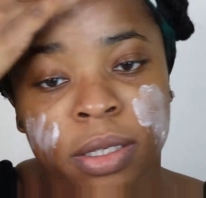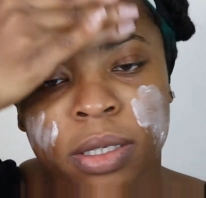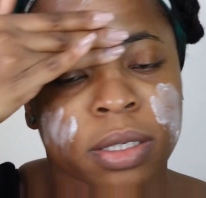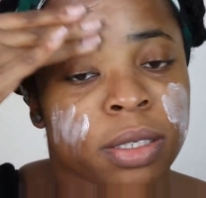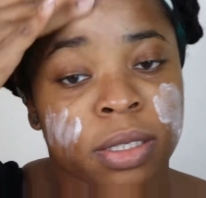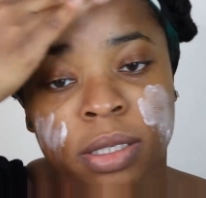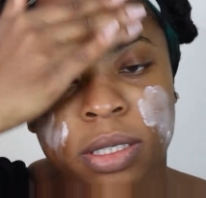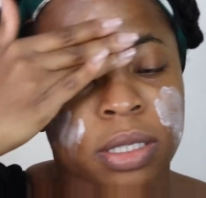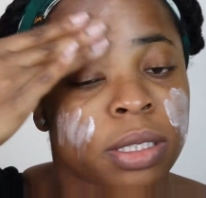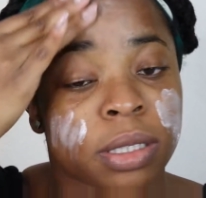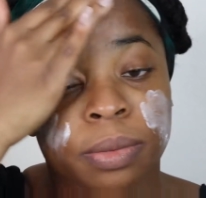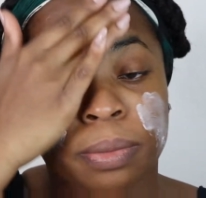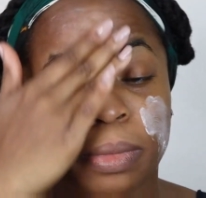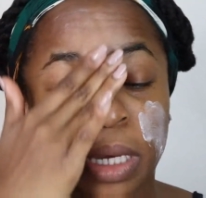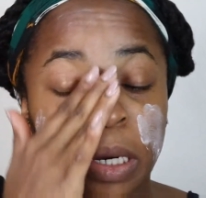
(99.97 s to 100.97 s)

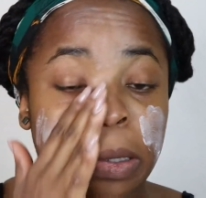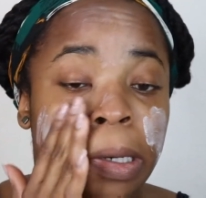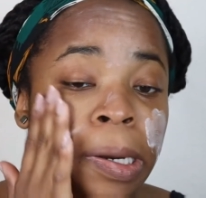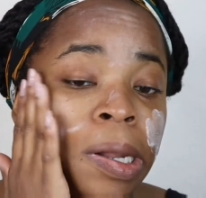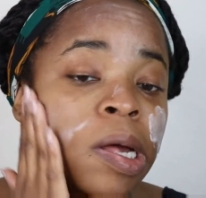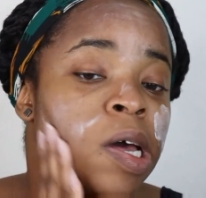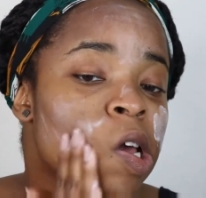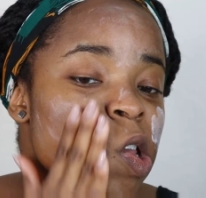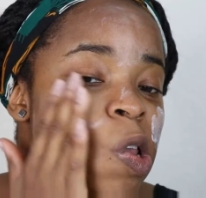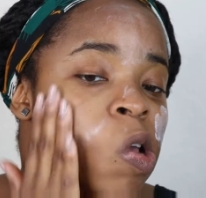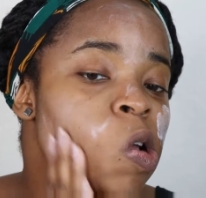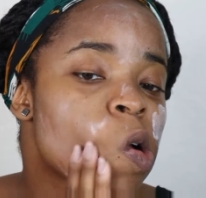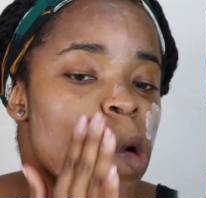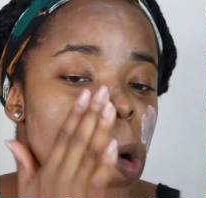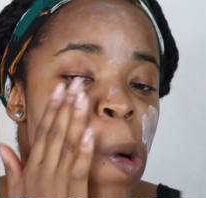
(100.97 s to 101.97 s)
smear it on.
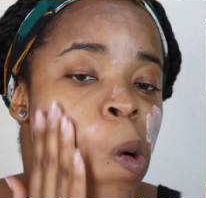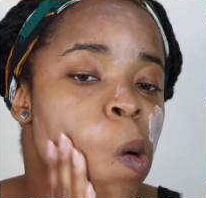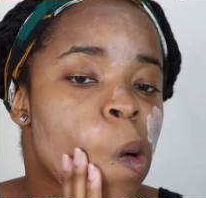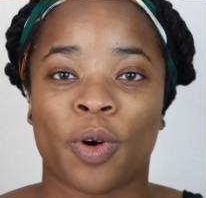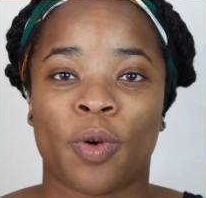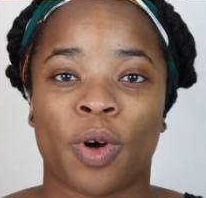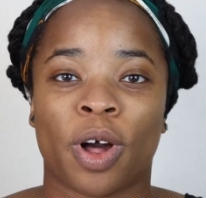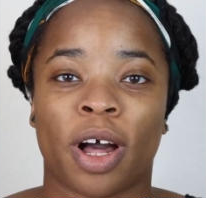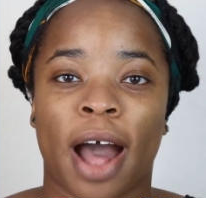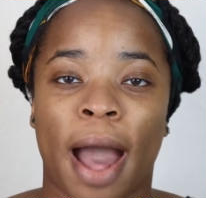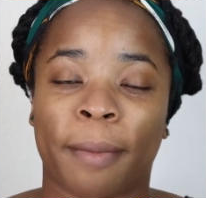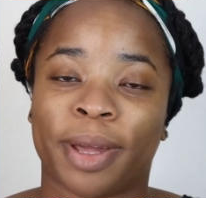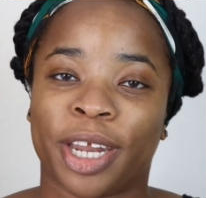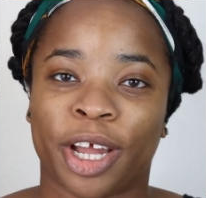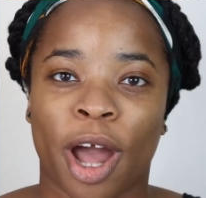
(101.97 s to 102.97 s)
I'm
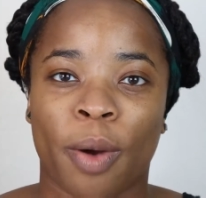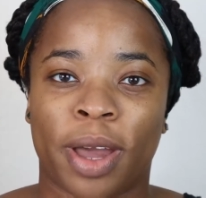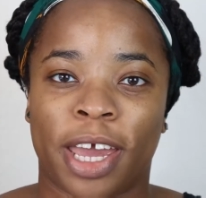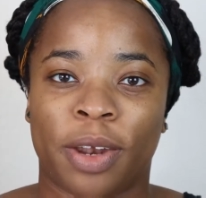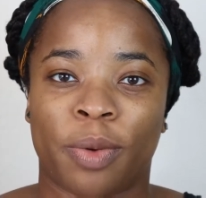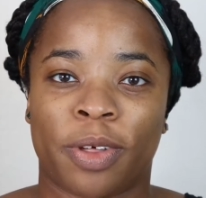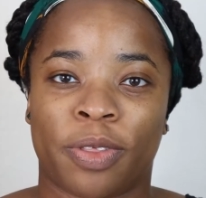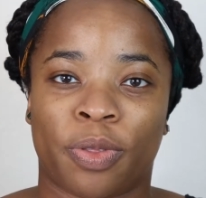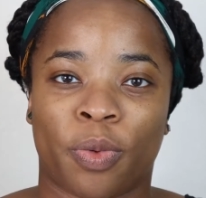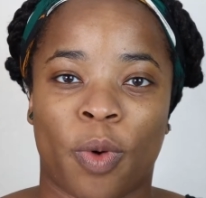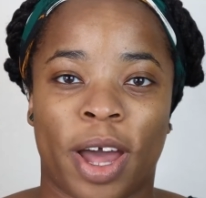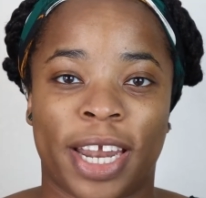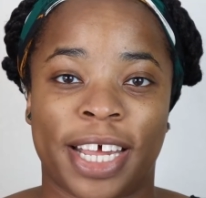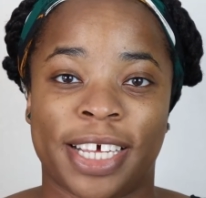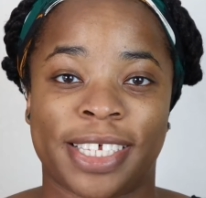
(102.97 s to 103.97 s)
going to go in with what
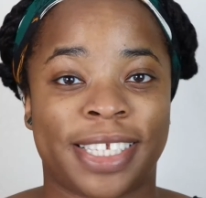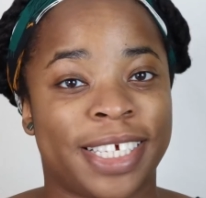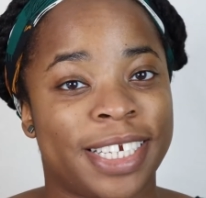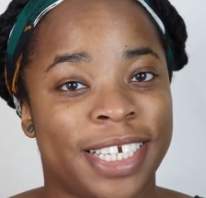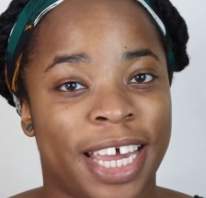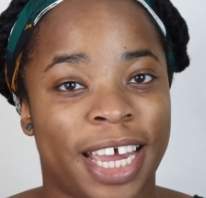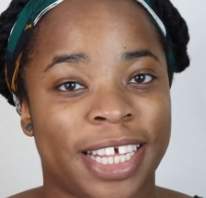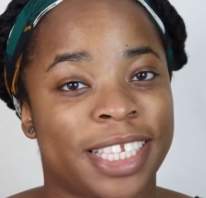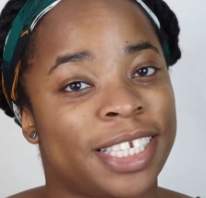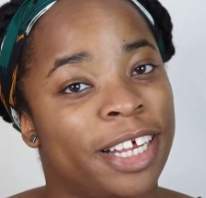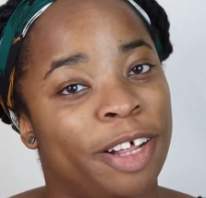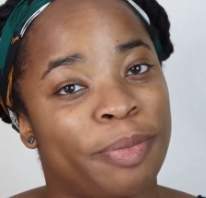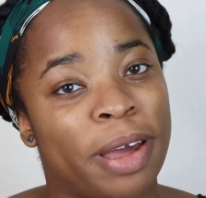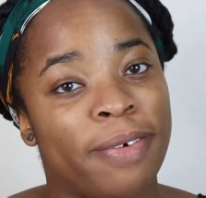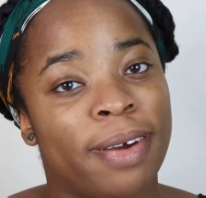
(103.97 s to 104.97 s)
is to date still
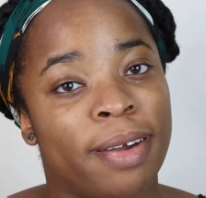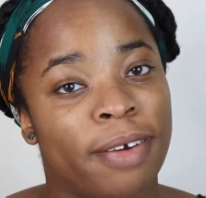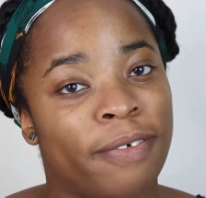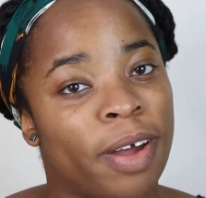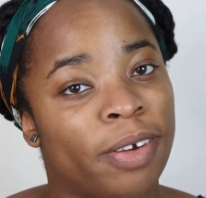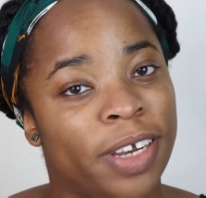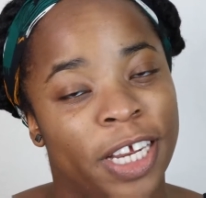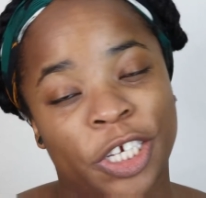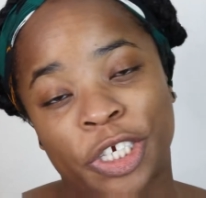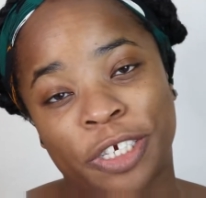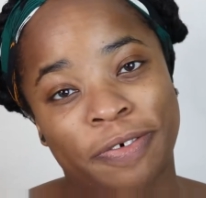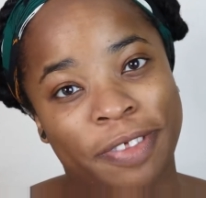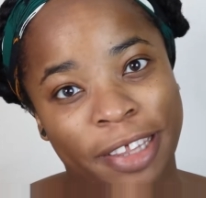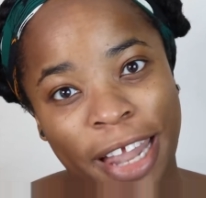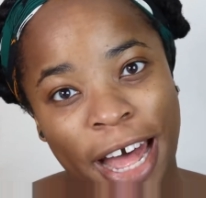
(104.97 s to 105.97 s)
my favorite foundation of
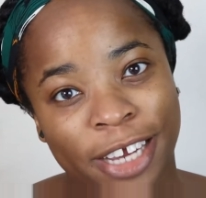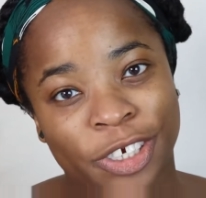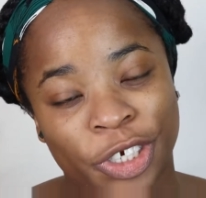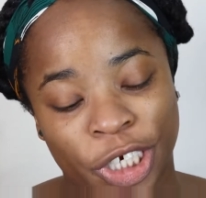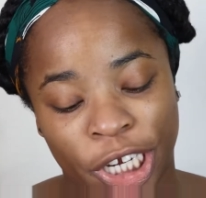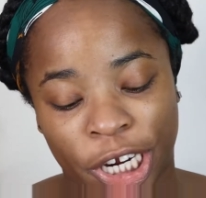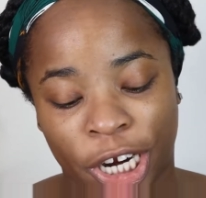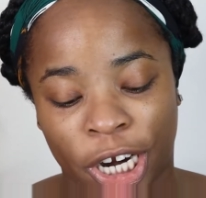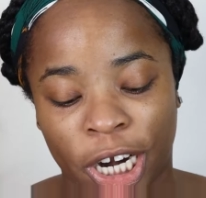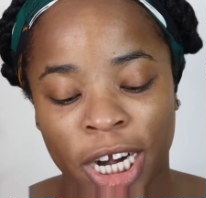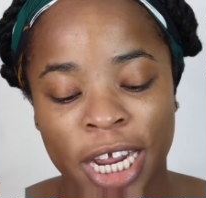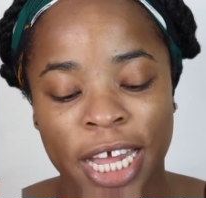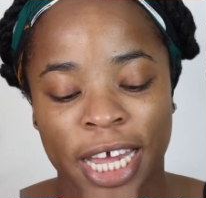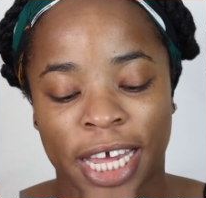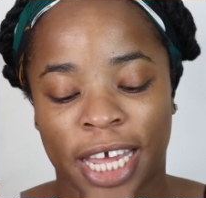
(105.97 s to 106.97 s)
last year.
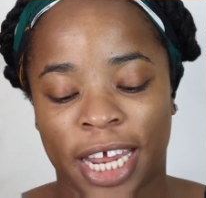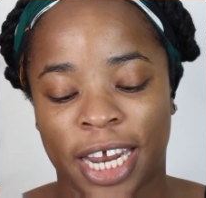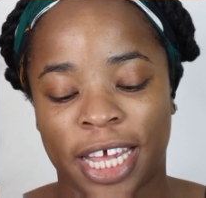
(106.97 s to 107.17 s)
It